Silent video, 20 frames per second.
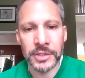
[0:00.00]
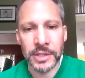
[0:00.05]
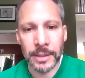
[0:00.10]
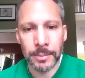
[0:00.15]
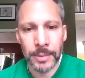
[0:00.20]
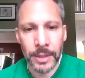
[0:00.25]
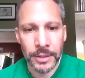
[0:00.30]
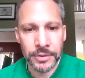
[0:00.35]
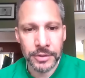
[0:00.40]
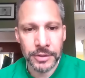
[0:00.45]
St.
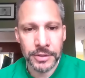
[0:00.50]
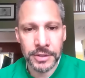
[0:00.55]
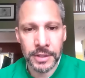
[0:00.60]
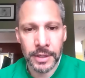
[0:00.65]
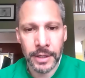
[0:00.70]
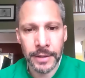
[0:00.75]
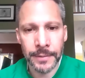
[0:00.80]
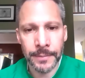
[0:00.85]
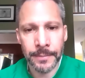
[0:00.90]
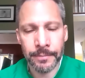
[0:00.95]
Patrick's
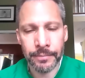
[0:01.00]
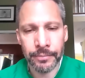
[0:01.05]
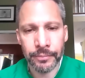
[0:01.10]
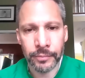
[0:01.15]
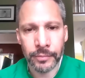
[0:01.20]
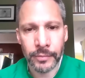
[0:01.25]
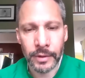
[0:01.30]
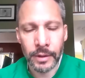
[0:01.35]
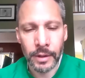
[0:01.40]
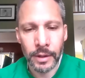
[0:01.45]
Day.
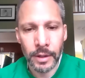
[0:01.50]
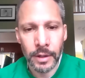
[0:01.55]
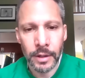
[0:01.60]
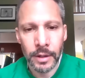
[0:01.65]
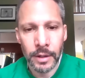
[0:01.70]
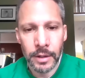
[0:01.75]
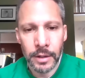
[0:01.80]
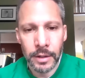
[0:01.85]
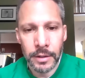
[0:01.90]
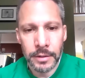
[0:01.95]

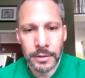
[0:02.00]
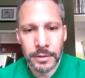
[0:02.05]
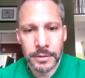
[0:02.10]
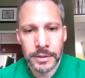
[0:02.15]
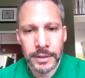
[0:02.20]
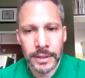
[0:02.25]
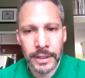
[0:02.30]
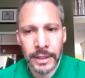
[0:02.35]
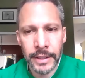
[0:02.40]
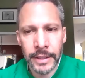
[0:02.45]

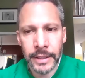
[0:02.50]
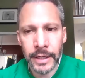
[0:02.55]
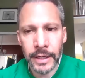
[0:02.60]
Today,